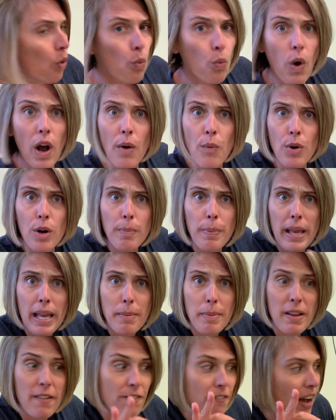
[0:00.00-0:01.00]
What will
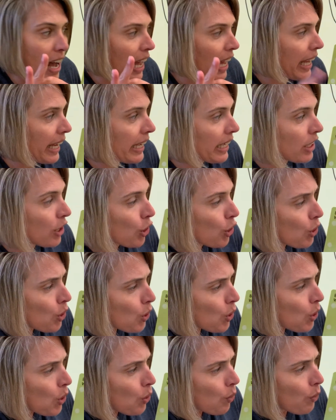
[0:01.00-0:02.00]
Baby find?
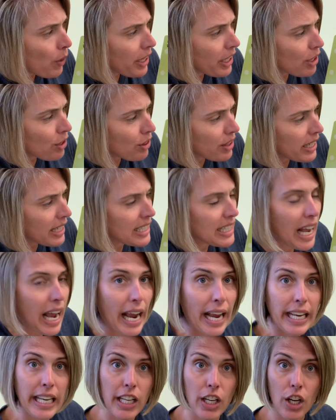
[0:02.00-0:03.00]
What do you think's
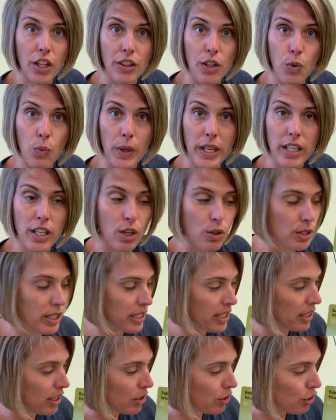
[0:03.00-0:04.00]
hiding on the
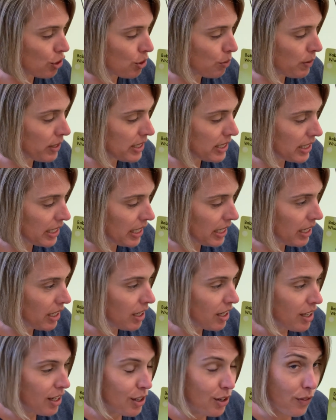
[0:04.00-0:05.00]
windowsill? Should we
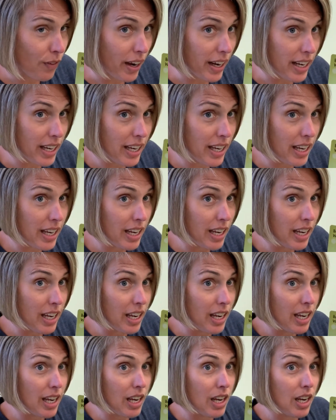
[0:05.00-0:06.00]
see?
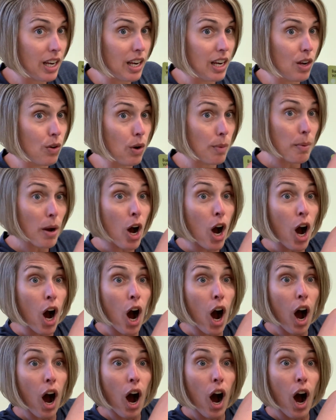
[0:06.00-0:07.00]
Ready? Whoop.
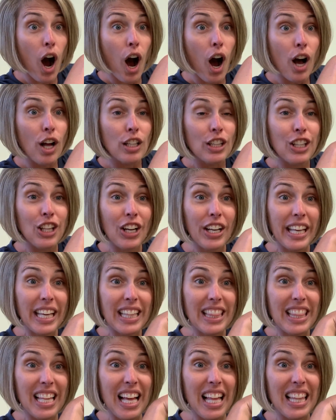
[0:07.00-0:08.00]
Look
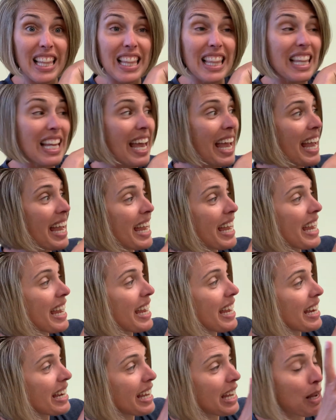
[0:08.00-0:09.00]
at the
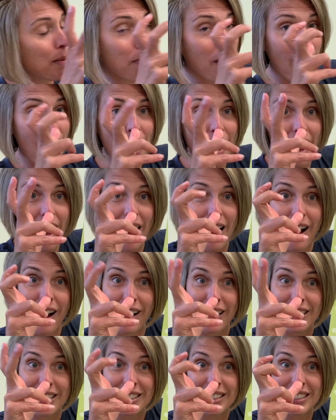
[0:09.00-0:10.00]

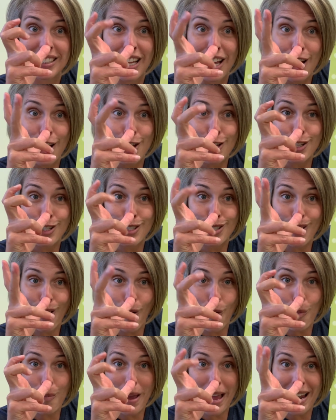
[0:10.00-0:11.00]
ladybugs.
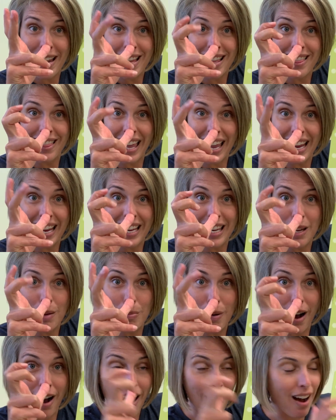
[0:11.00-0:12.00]
So many
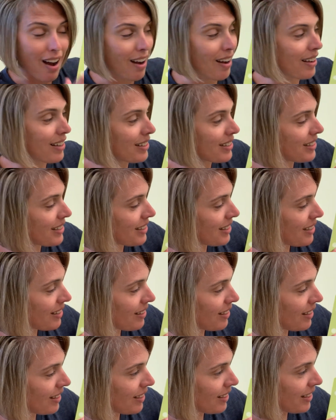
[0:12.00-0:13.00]
ladybugs.
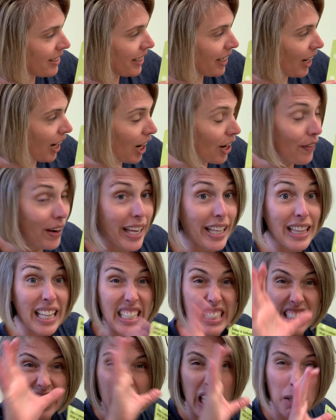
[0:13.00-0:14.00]
All right,
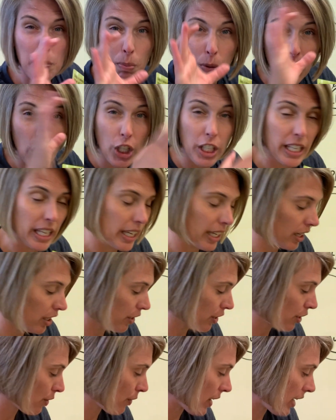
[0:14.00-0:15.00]
let's keep looking.
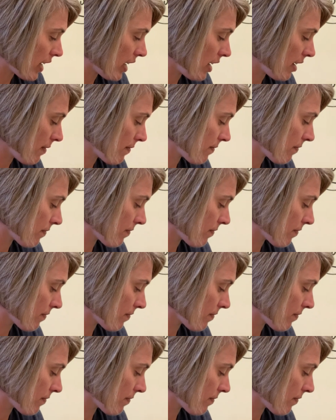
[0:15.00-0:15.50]
Are you ready?